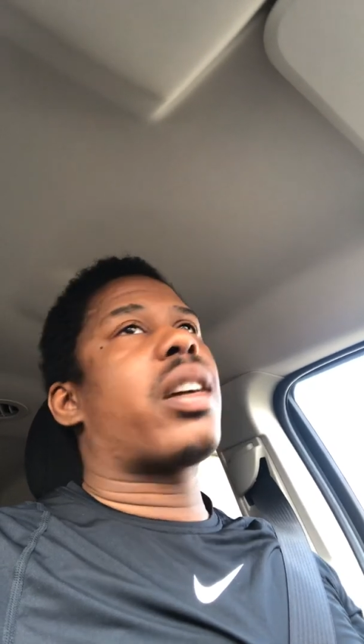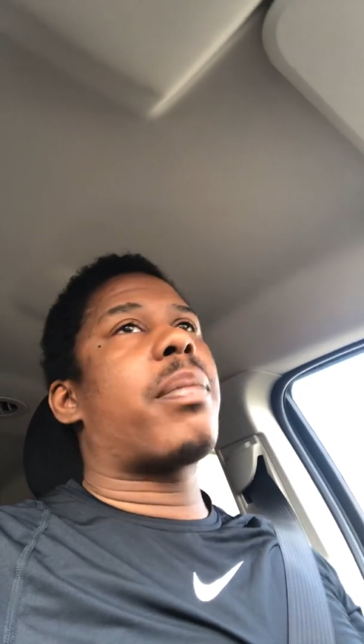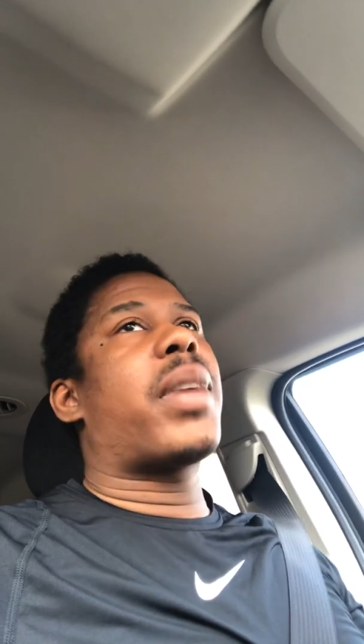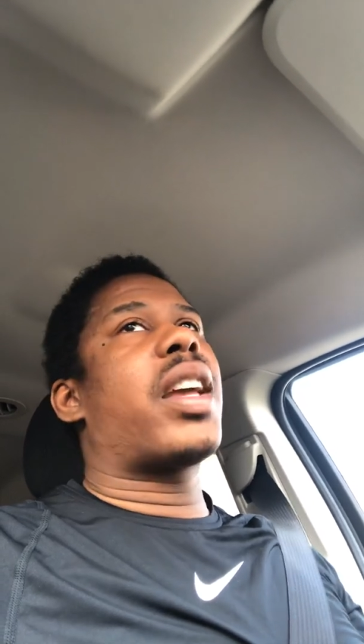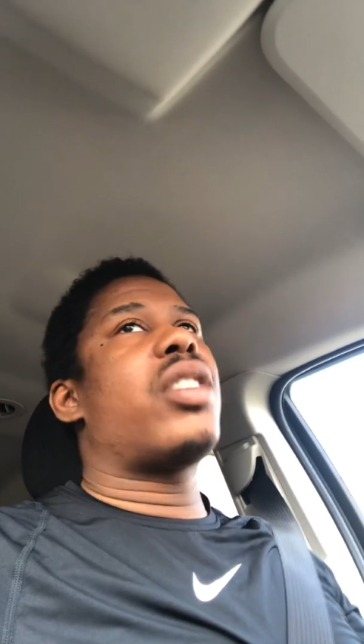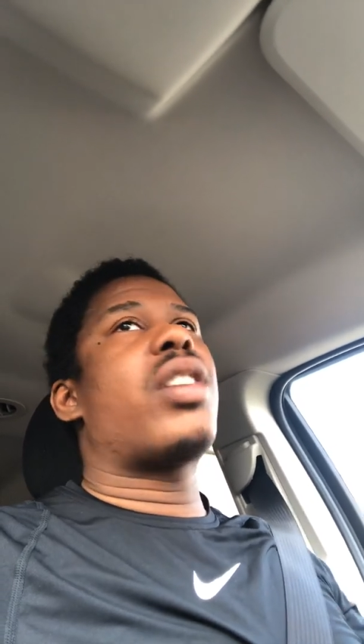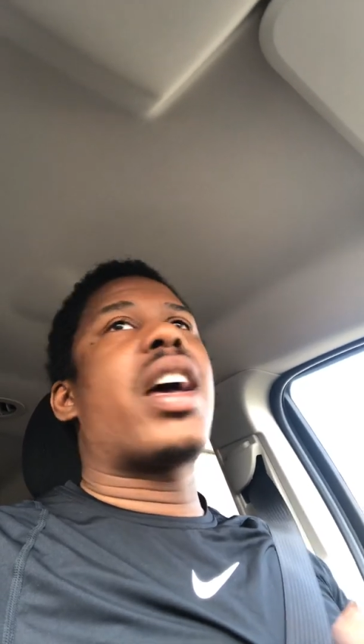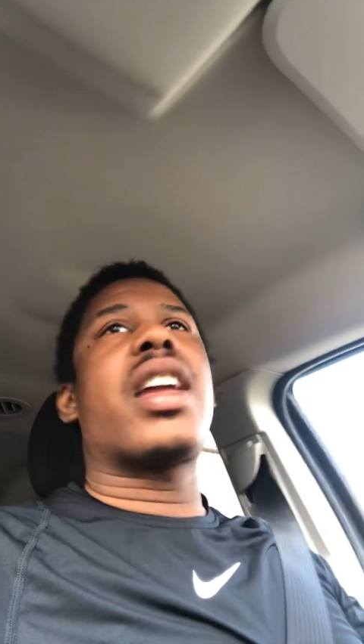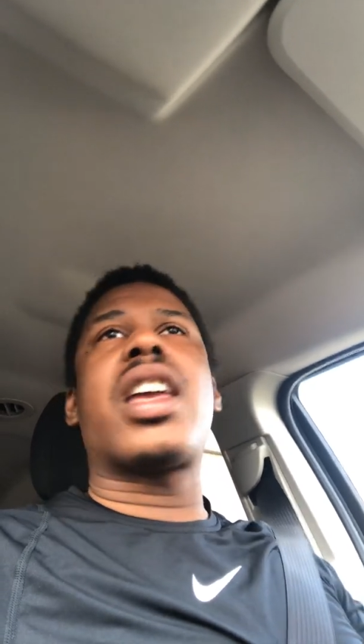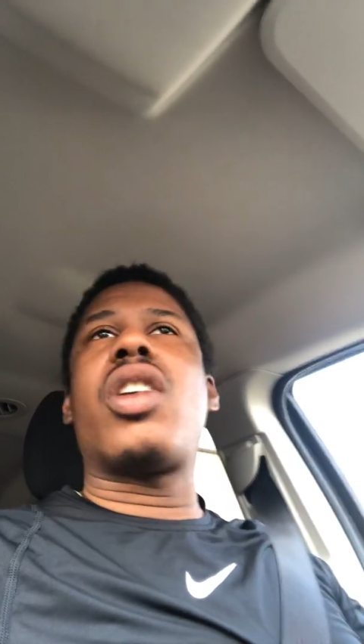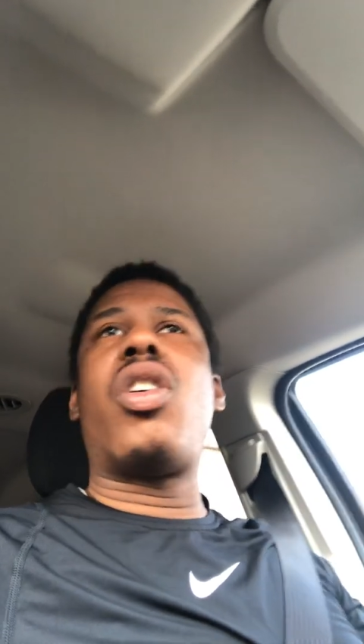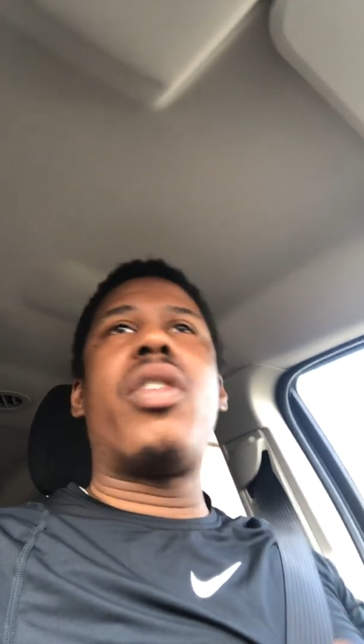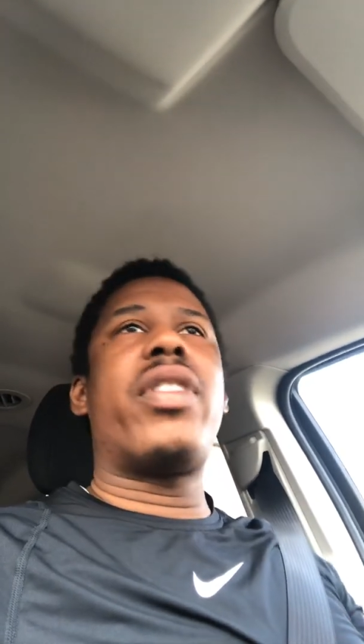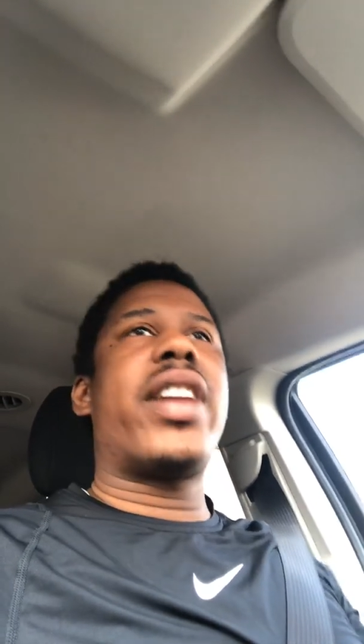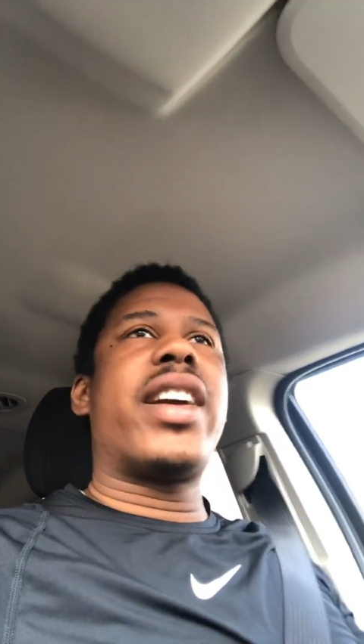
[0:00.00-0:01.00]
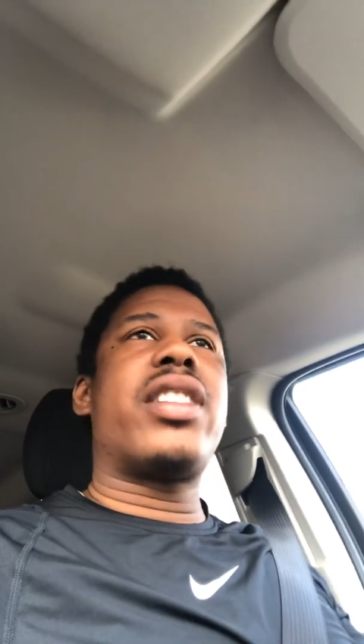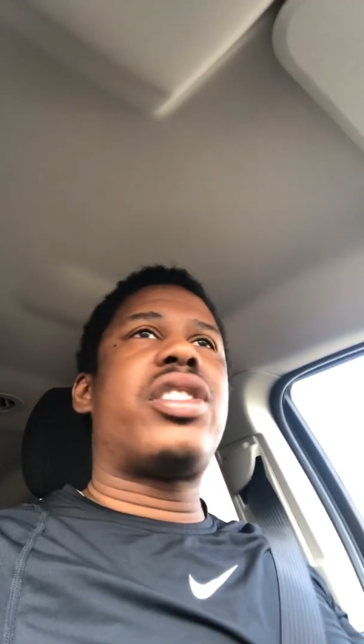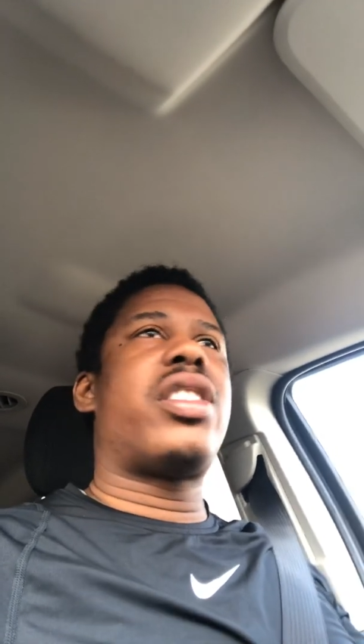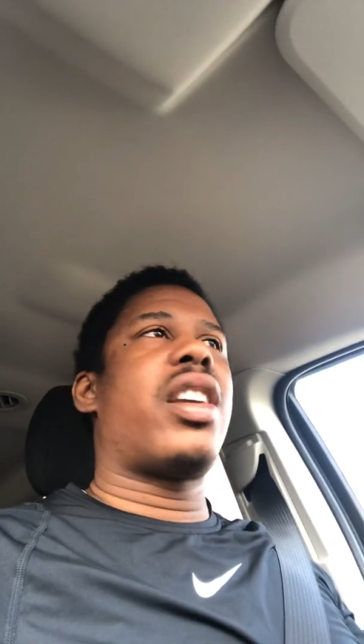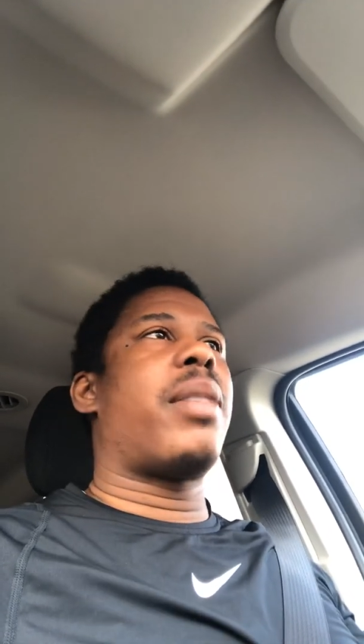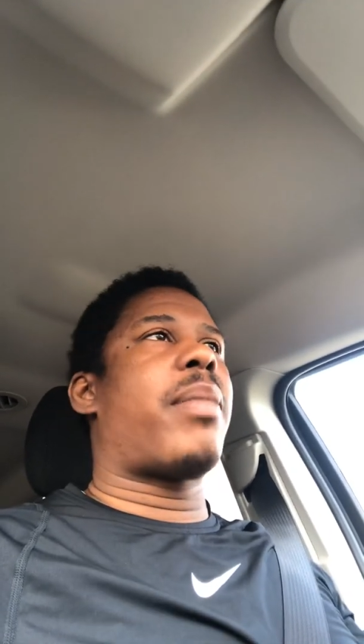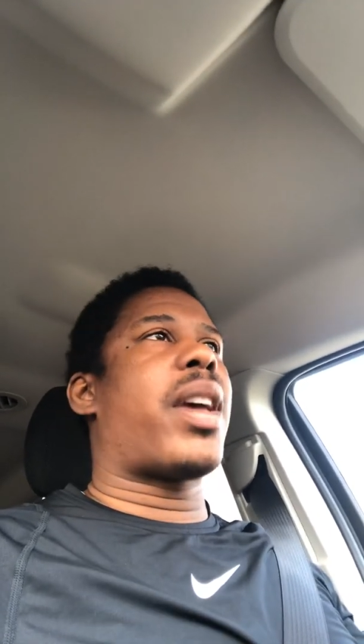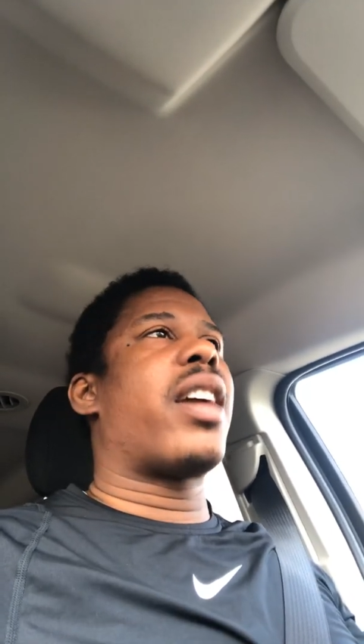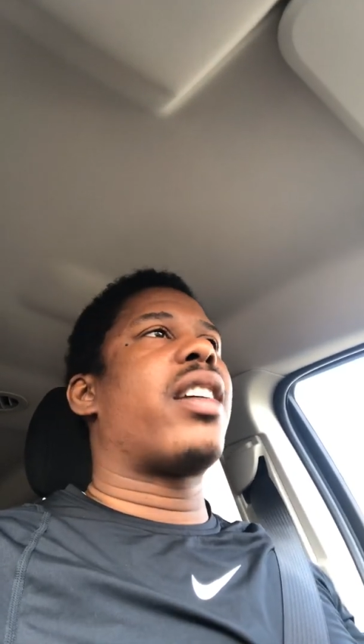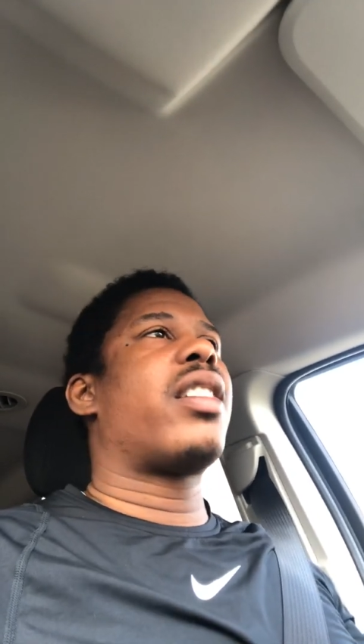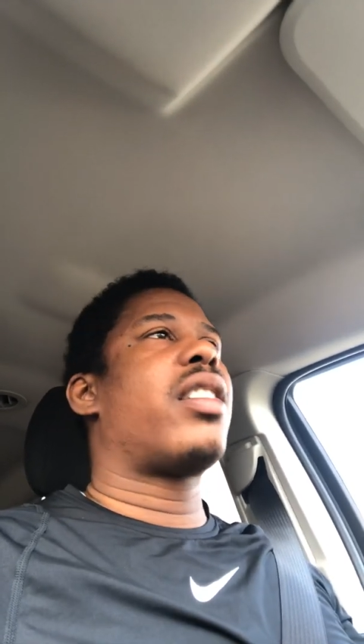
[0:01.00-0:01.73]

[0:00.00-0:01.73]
man, you got to get over that shit, man.